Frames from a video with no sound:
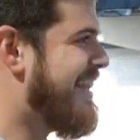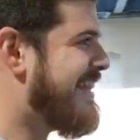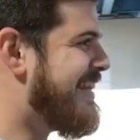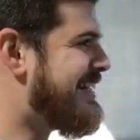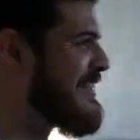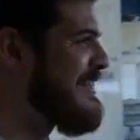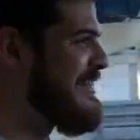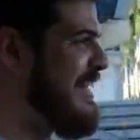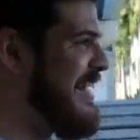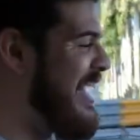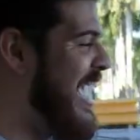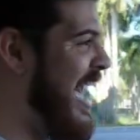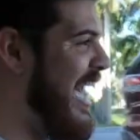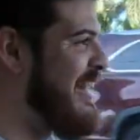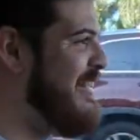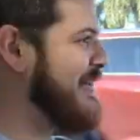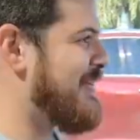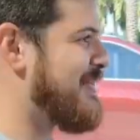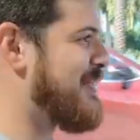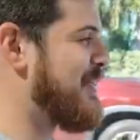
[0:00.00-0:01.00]
This thing
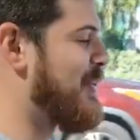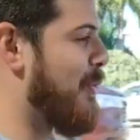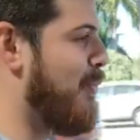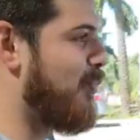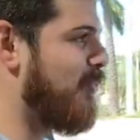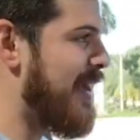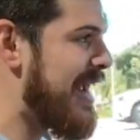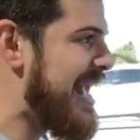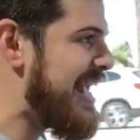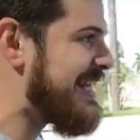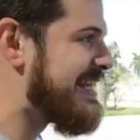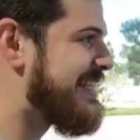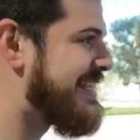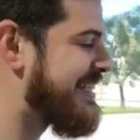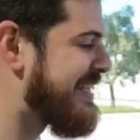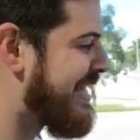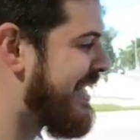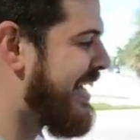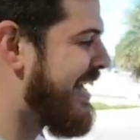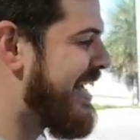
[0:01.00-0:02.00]
handles
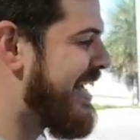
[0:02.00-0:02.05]
great.